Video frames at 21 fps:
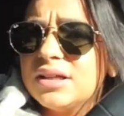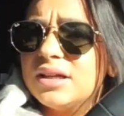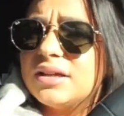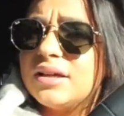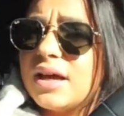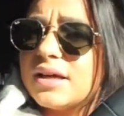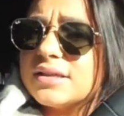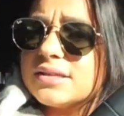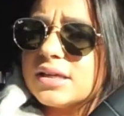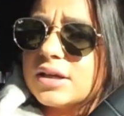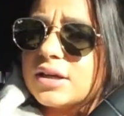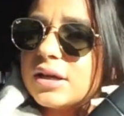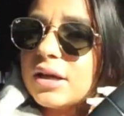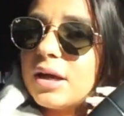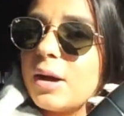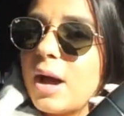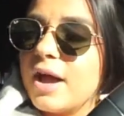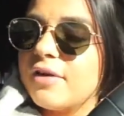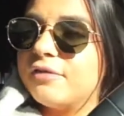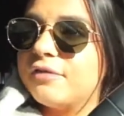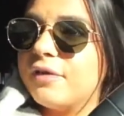Yeah, it's like
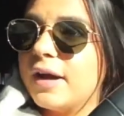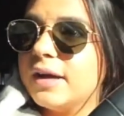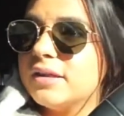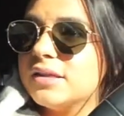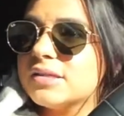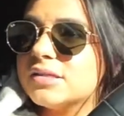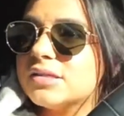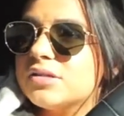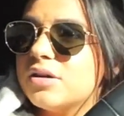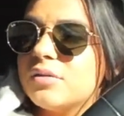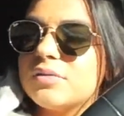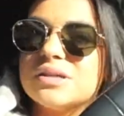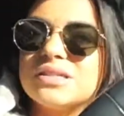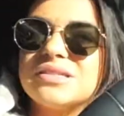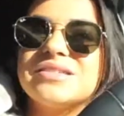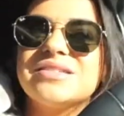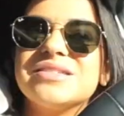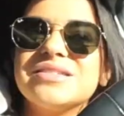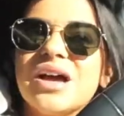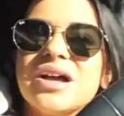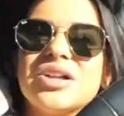I find the snow is
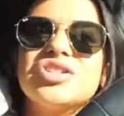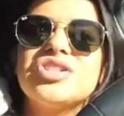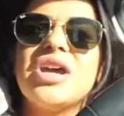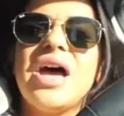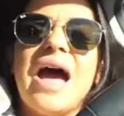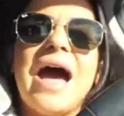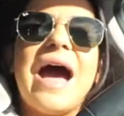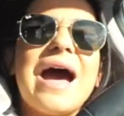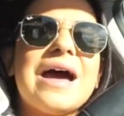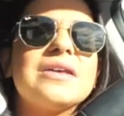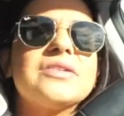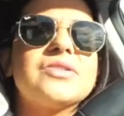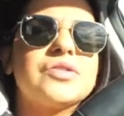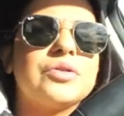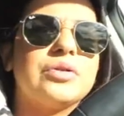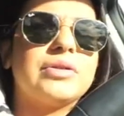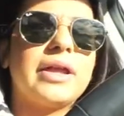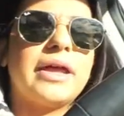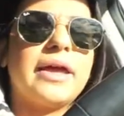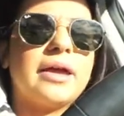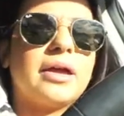such a
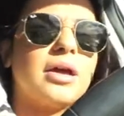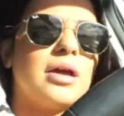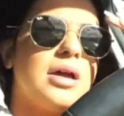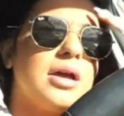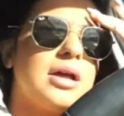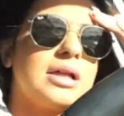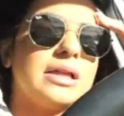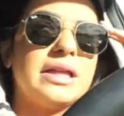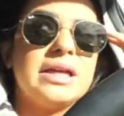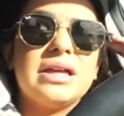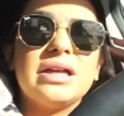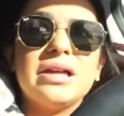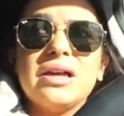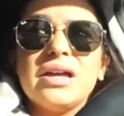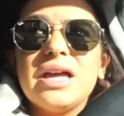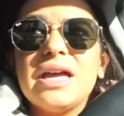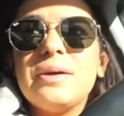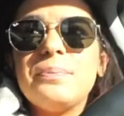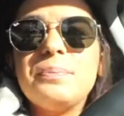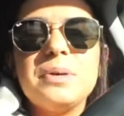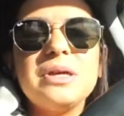hassle, like
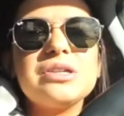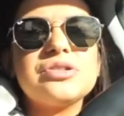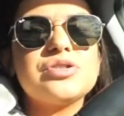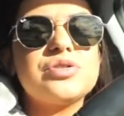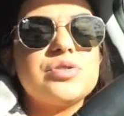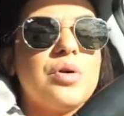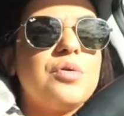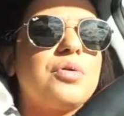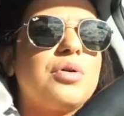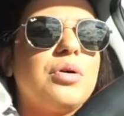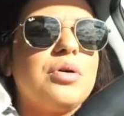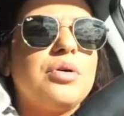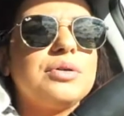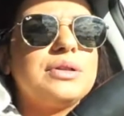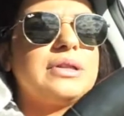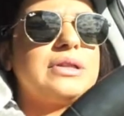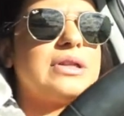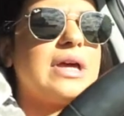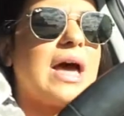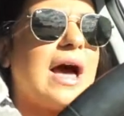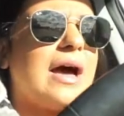it being so cold
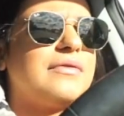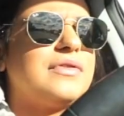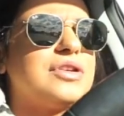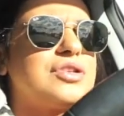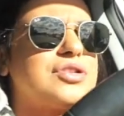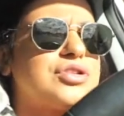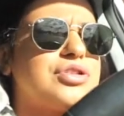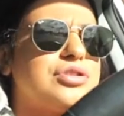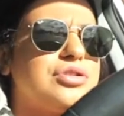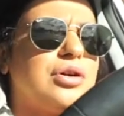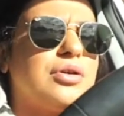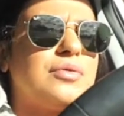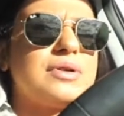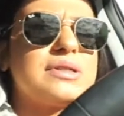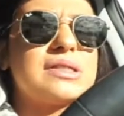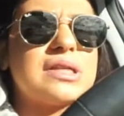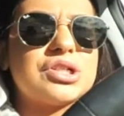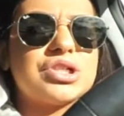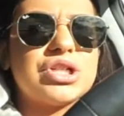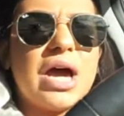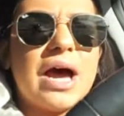and having snow is
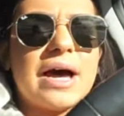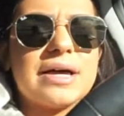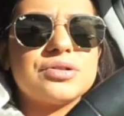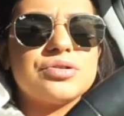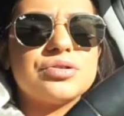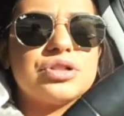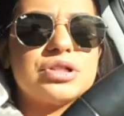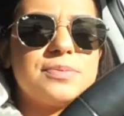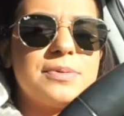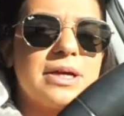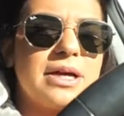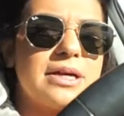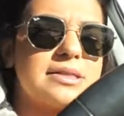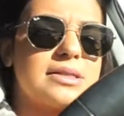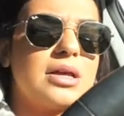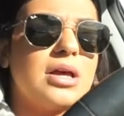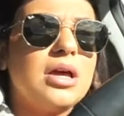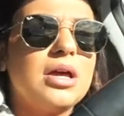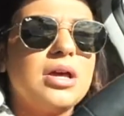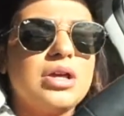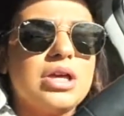such a hassle just because
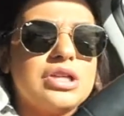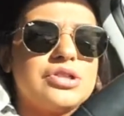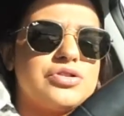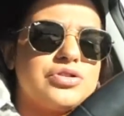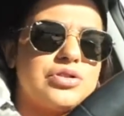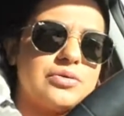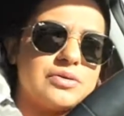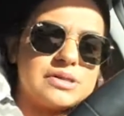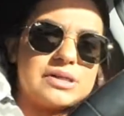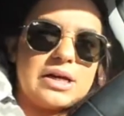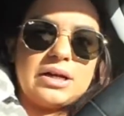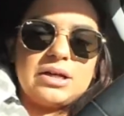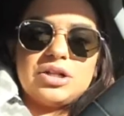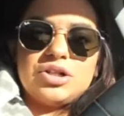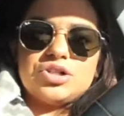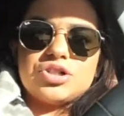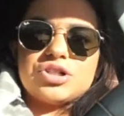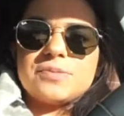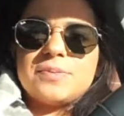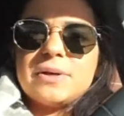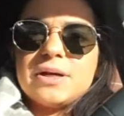it's so sunny,
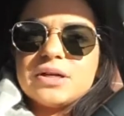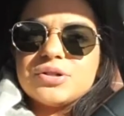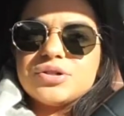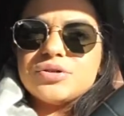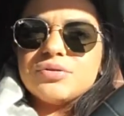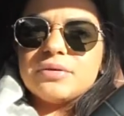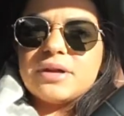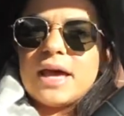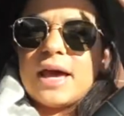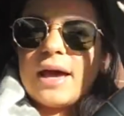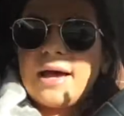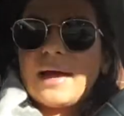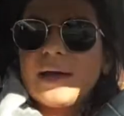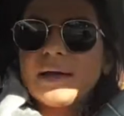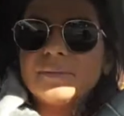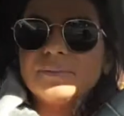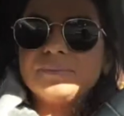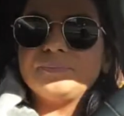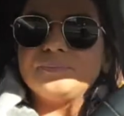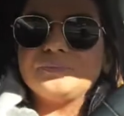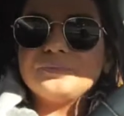just because you
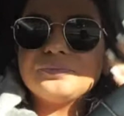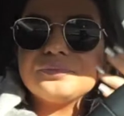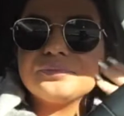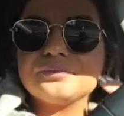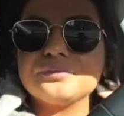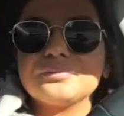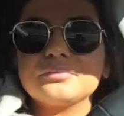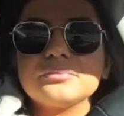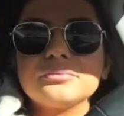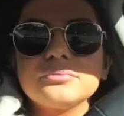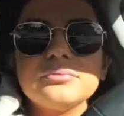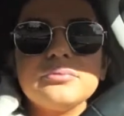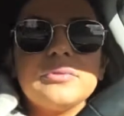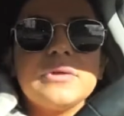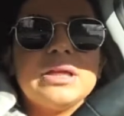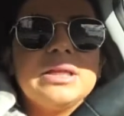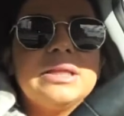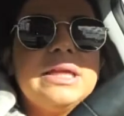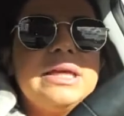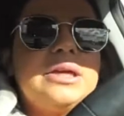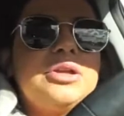can't,
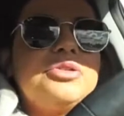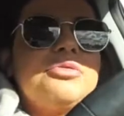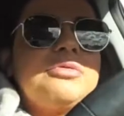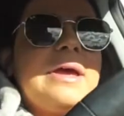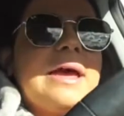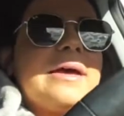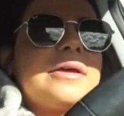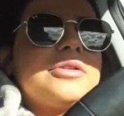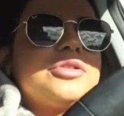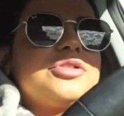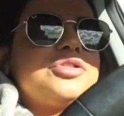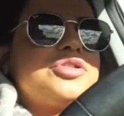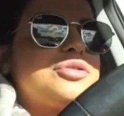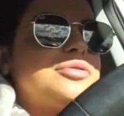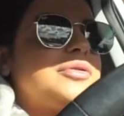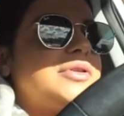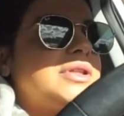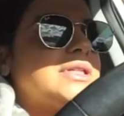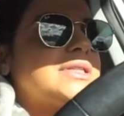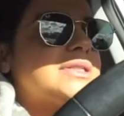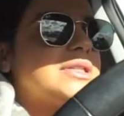like you can't do
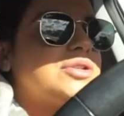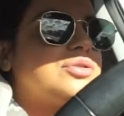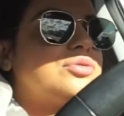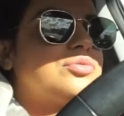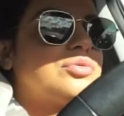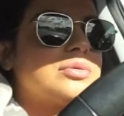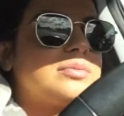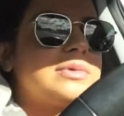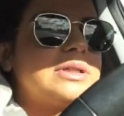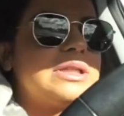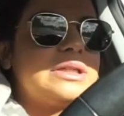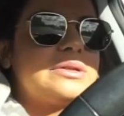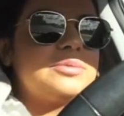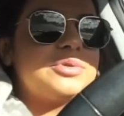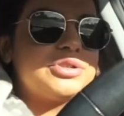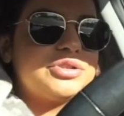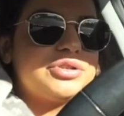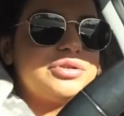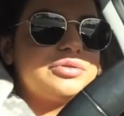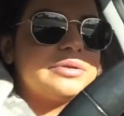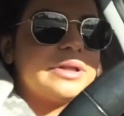things that you normally would do.